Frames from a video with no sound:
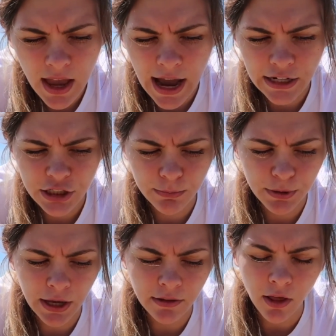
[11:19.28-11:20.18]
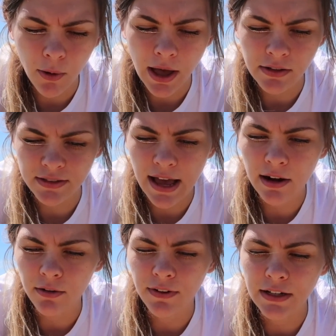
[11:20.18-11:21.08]
high GPA, low LSAT,
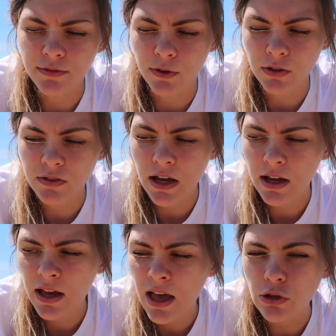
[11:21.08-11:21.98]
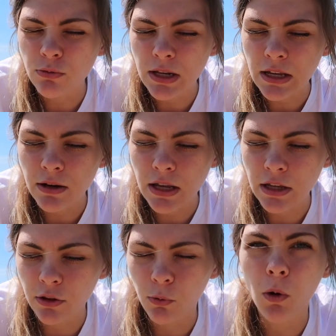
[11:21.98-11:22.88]
or vice versa, you need
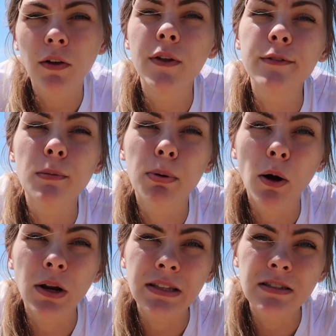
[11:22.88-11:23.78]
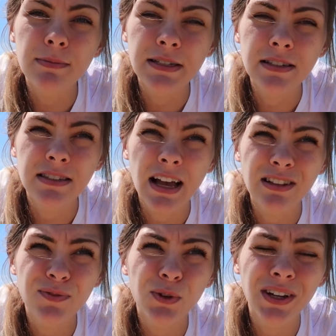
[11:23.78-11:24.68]
either one of those components to be
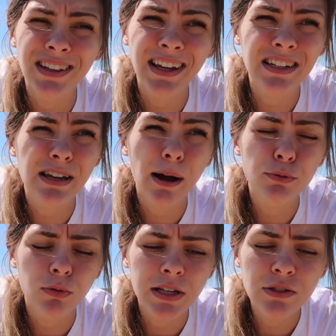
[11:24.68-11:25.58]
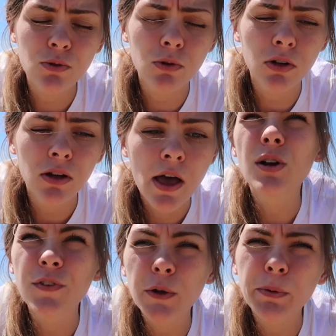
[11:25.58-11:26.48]
successful at like a top 20 school.
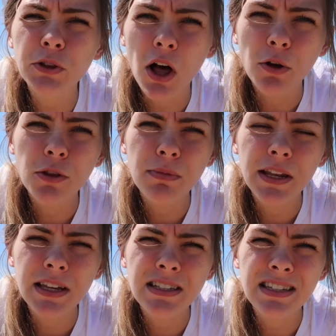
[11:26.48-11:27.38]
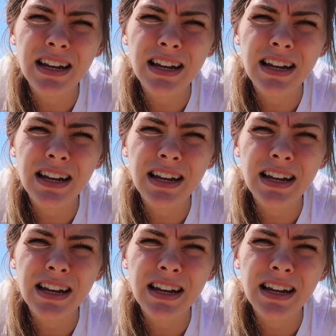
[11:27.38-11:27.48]
So if you're below the medians